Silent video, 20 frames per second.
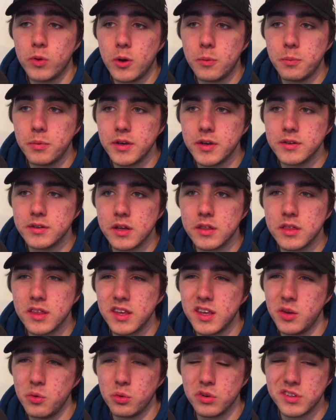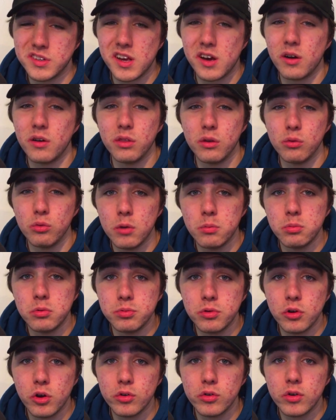because I think he wants out of the Red Bull
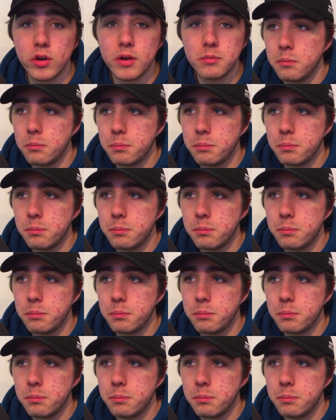program.